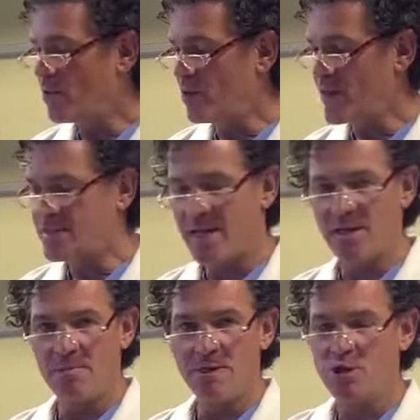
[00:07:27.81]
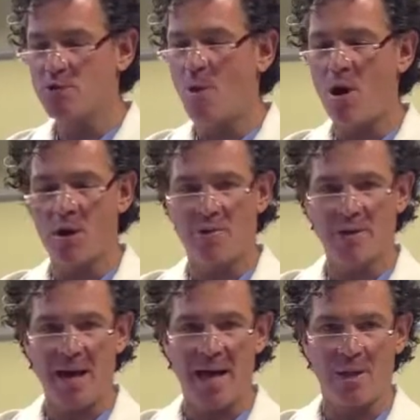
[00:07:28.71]
They tend to be smaller
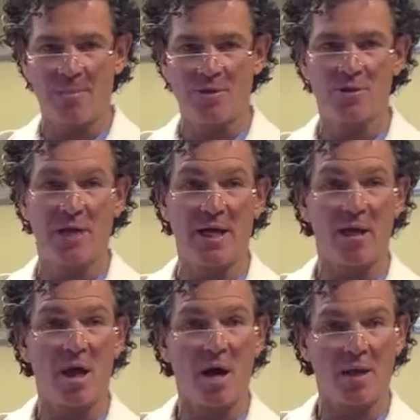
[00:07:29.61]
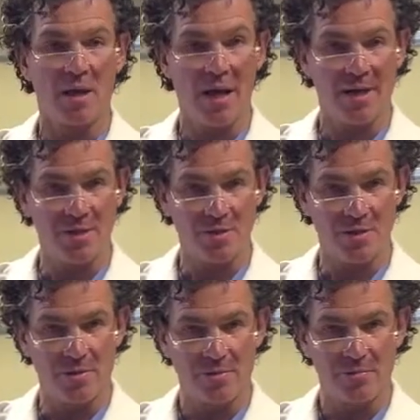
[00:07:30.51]
in caliper, so they clog a lot
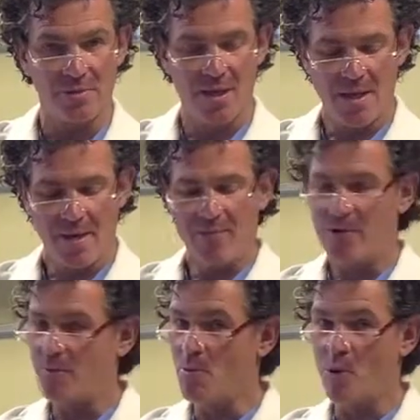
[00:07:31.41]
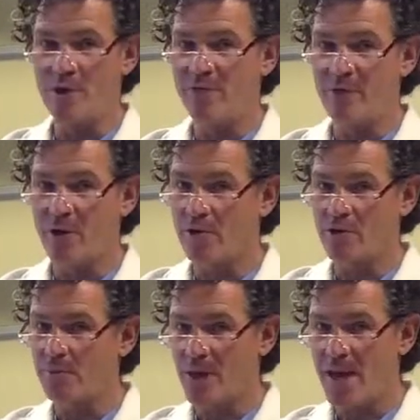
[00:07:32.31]
easier. They're more
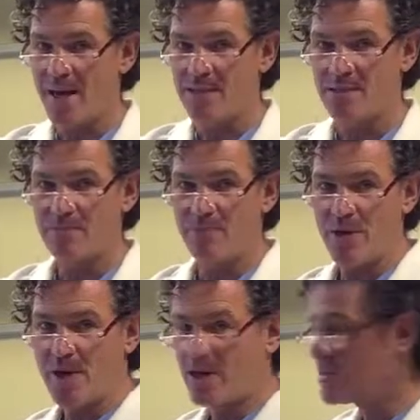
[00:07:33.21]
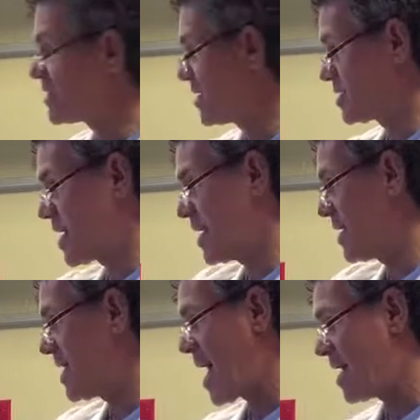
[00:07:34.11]
difficult to place because it's got
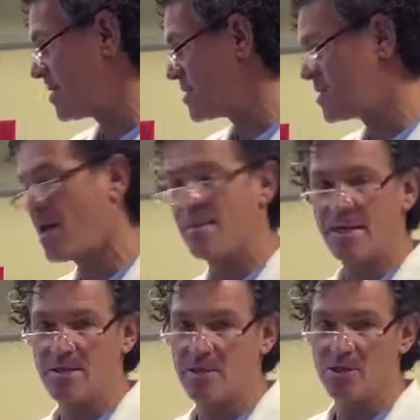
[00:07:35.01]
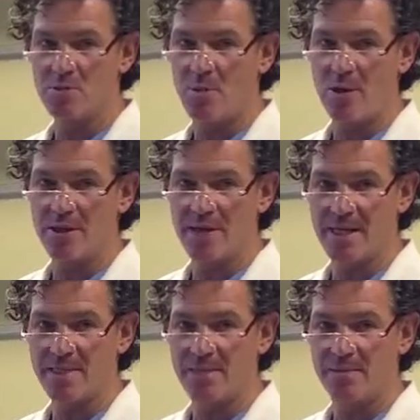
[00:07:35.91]
to get out of the stomach into the small
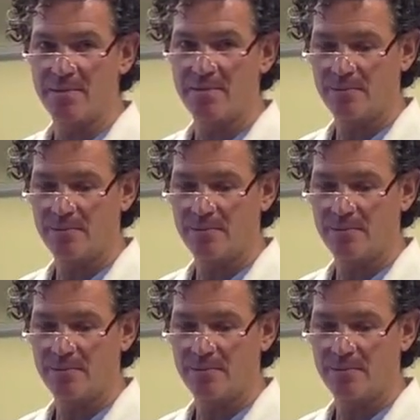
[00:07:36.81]
intestine.